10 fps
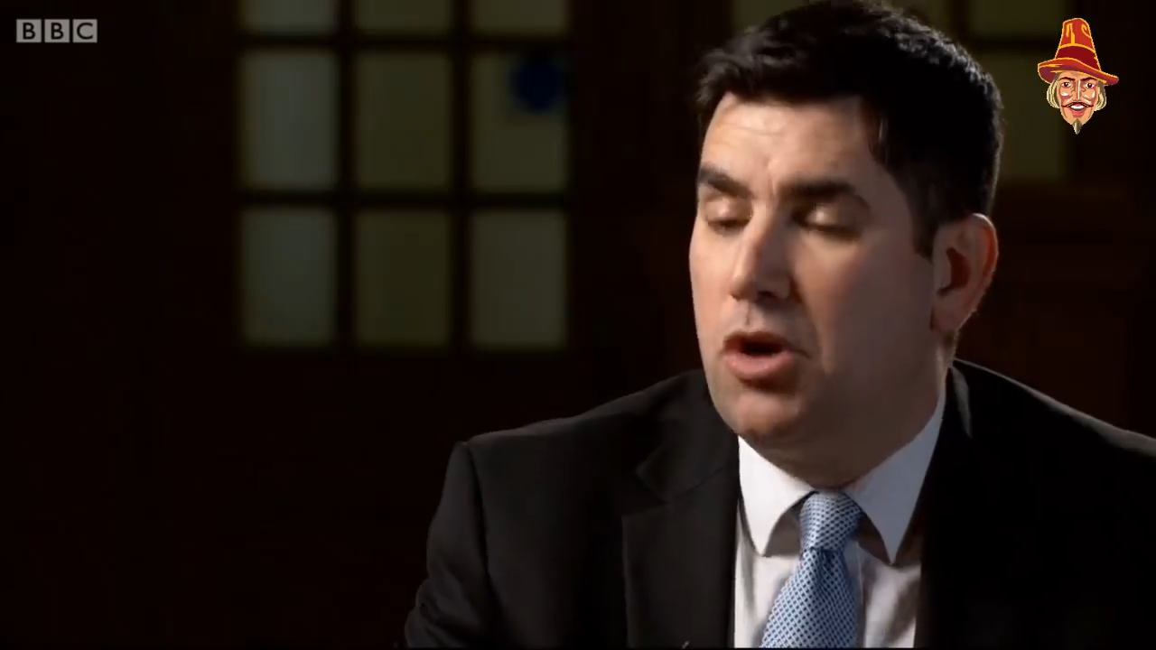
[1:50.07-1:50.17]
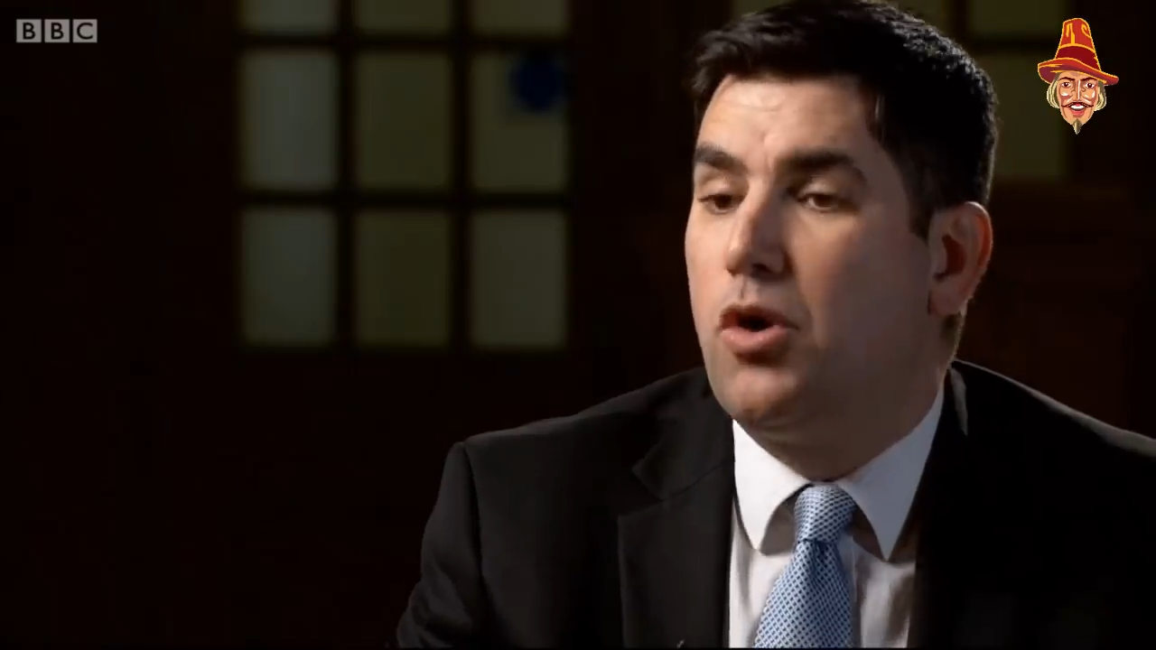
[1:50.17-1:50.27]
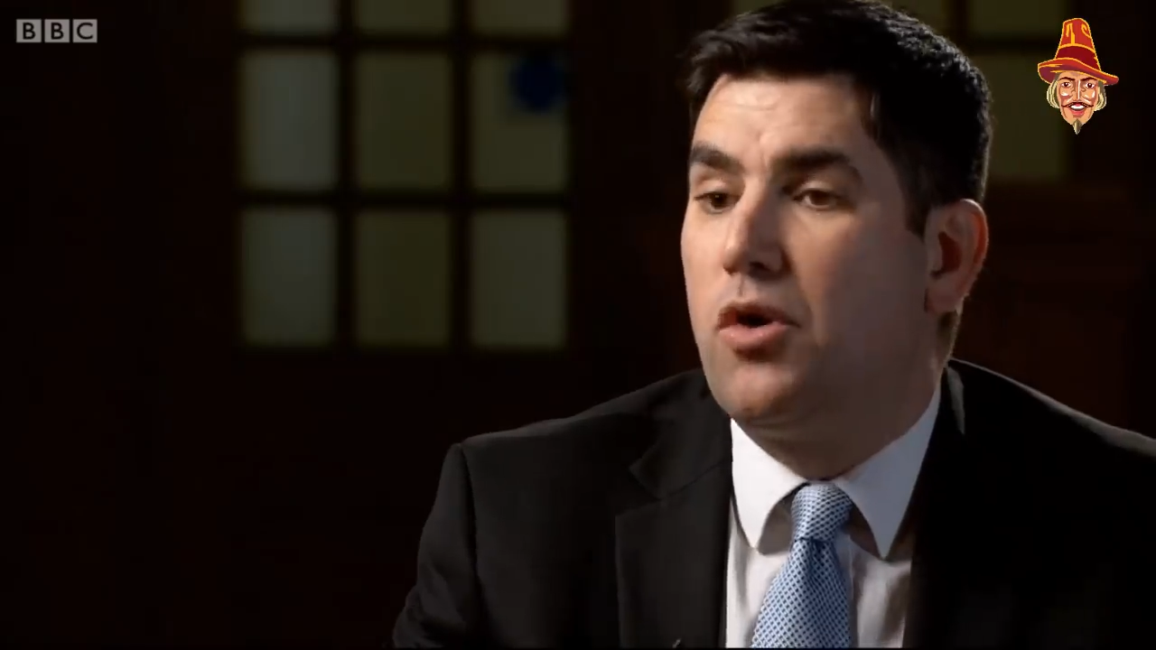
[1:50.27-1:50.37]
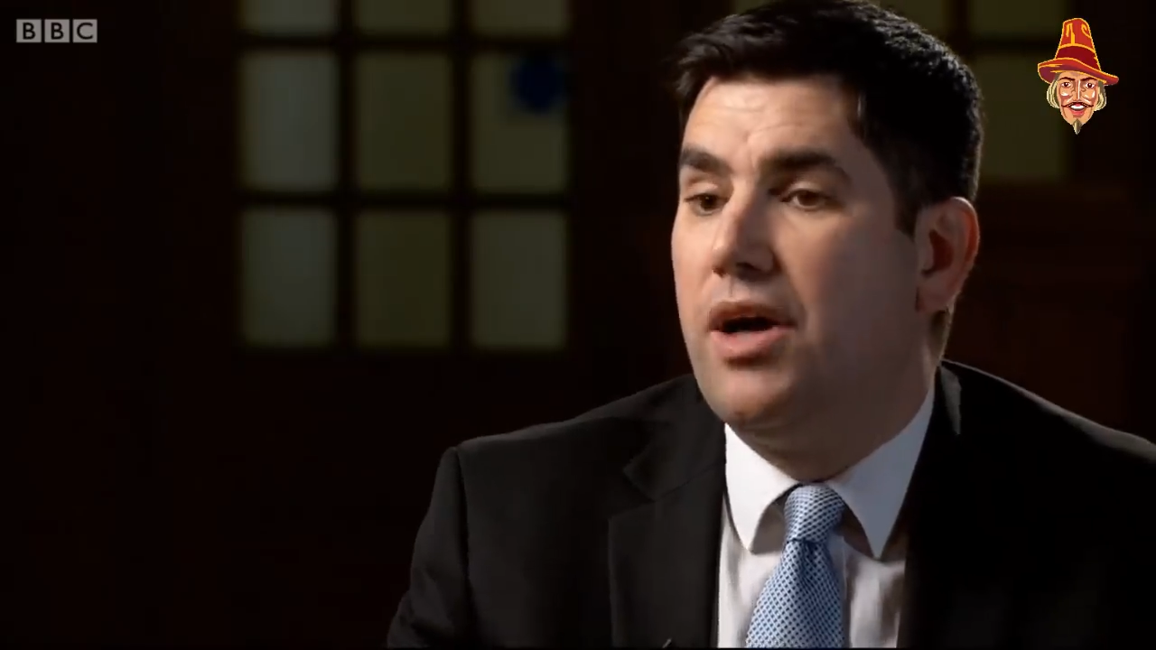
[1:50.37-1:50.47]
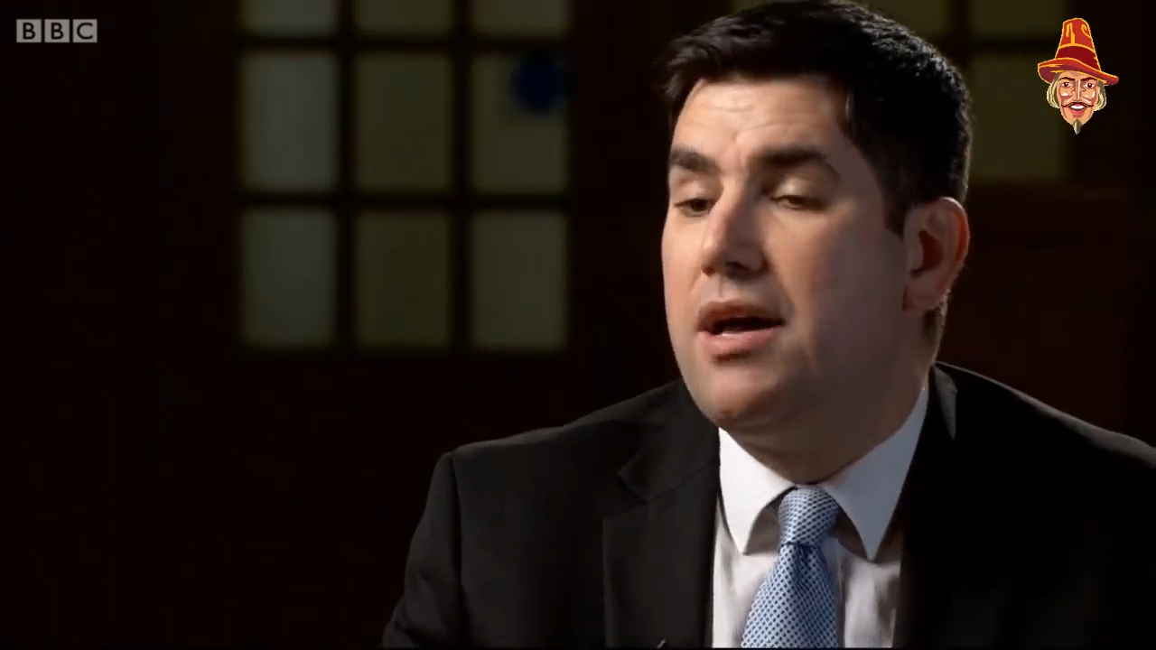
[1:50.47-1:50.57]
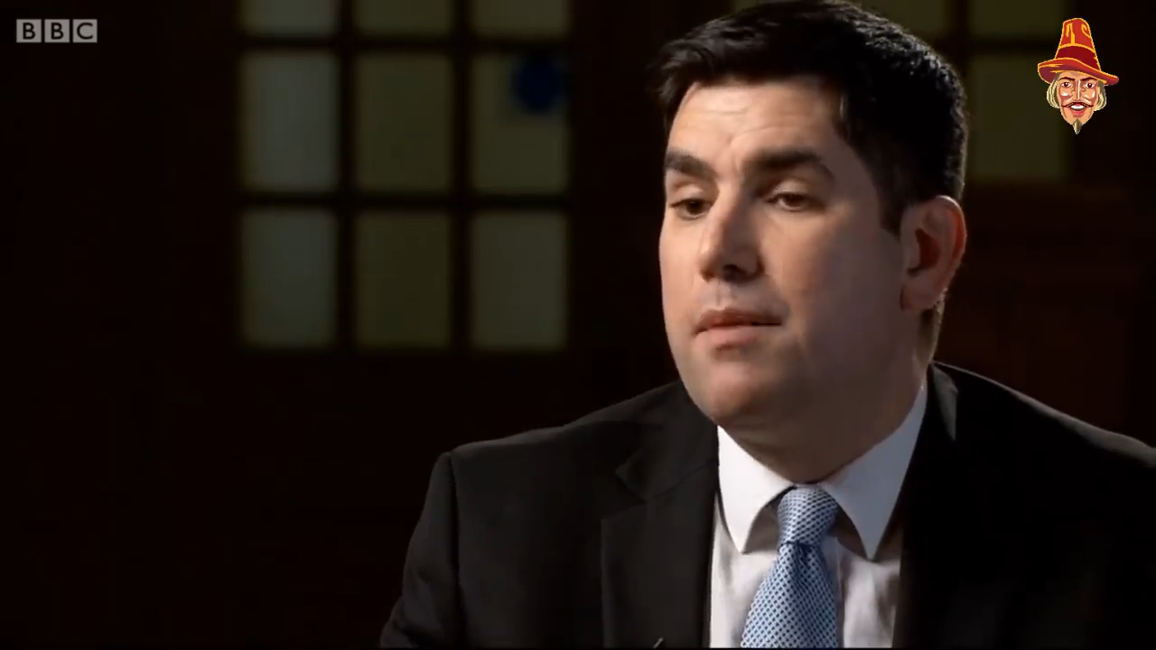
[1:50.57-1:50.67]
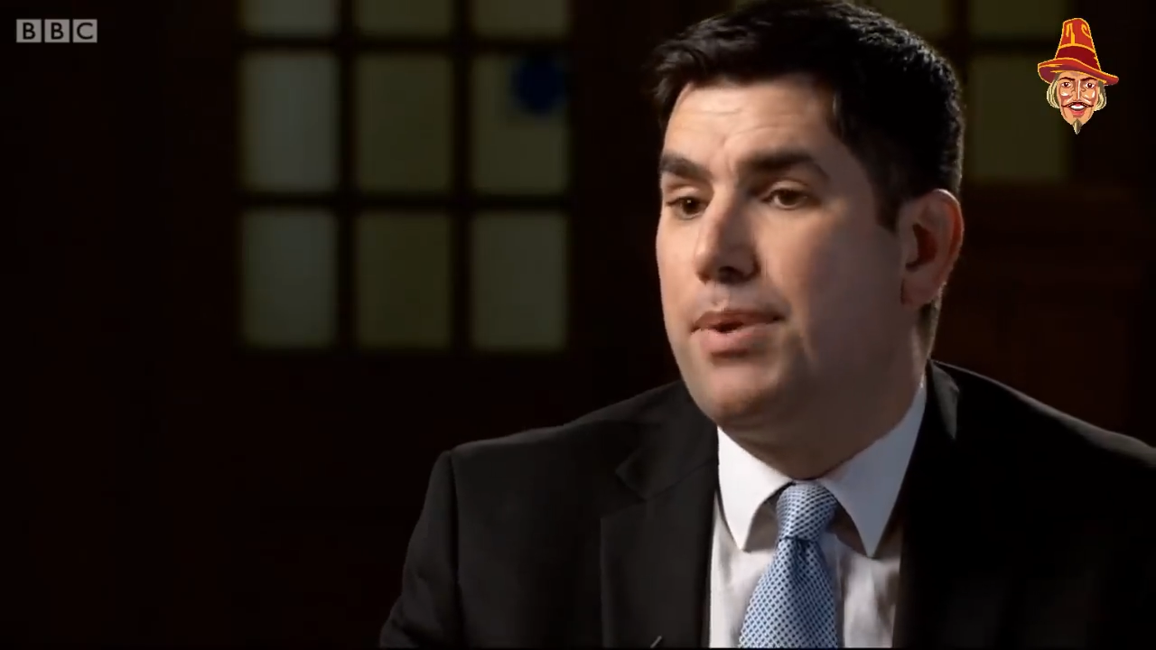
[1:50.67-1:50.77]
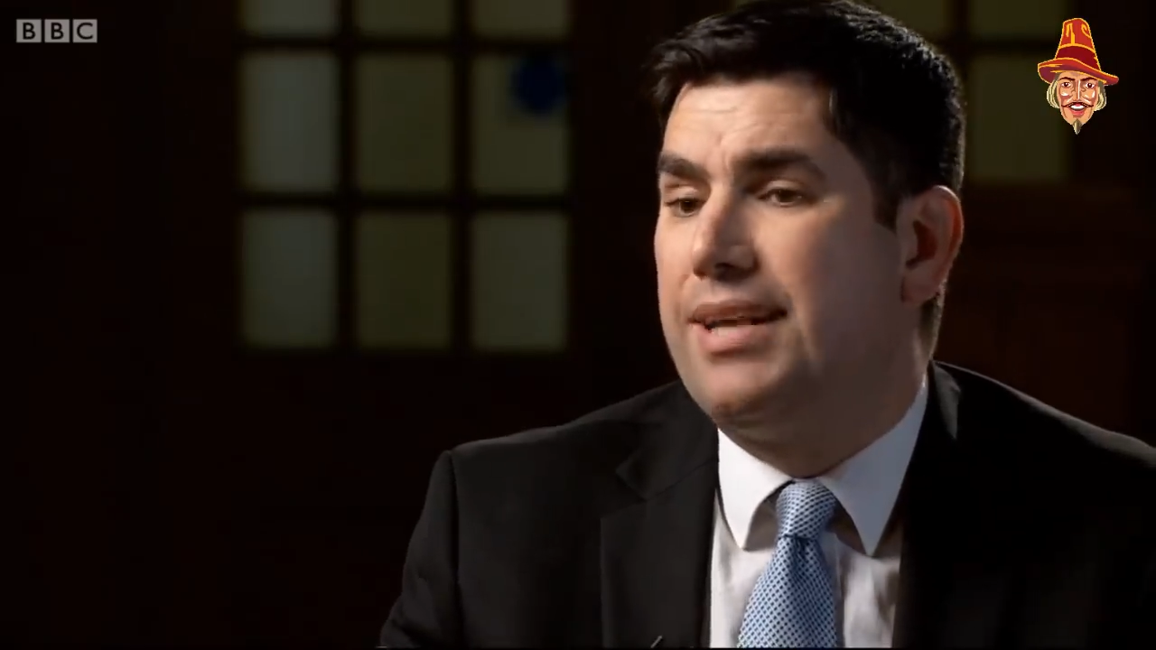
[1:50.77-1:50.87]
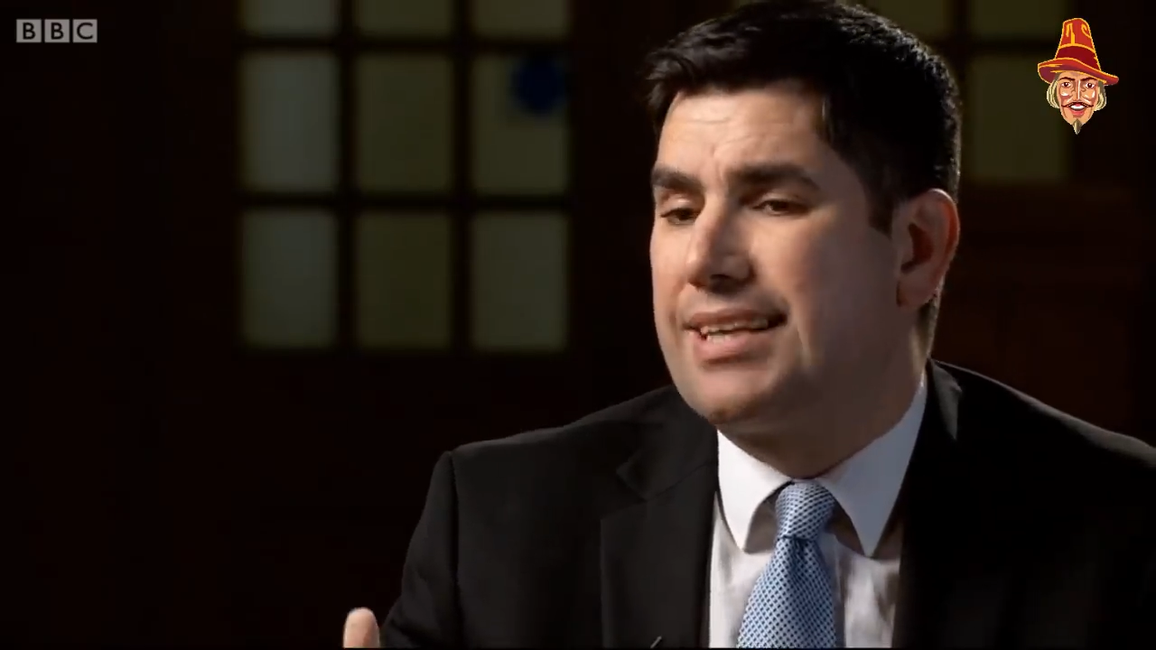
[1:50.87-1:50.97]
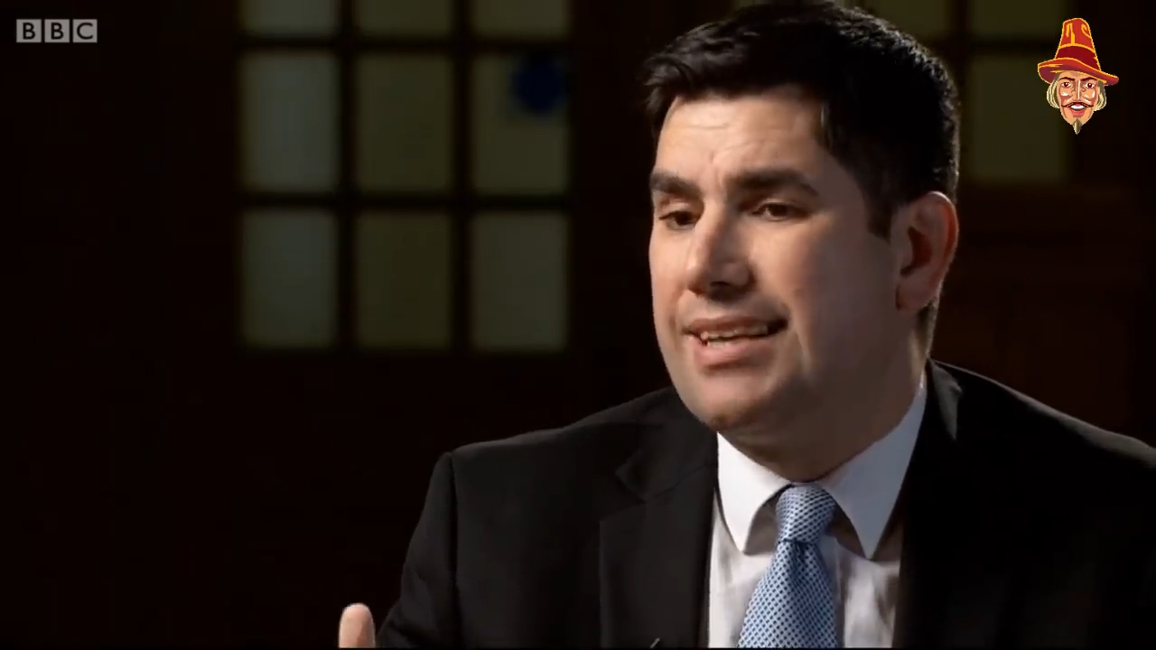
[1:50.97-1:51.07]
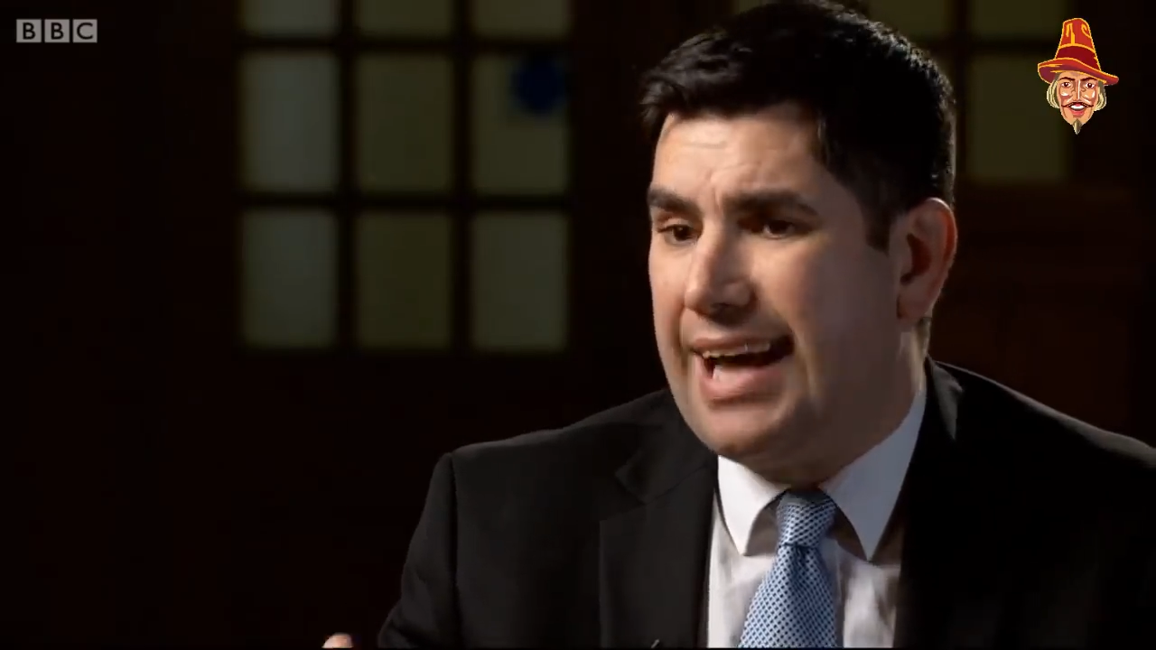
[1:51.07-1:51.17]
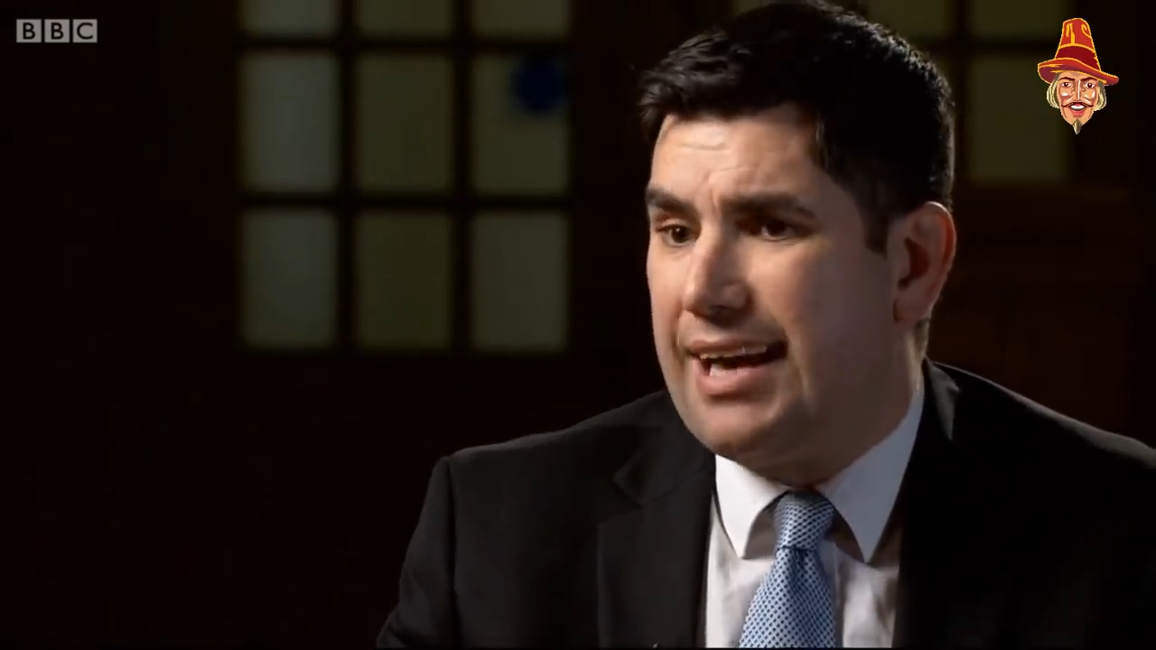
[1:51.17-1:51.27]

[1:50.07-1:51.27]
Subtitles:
and other political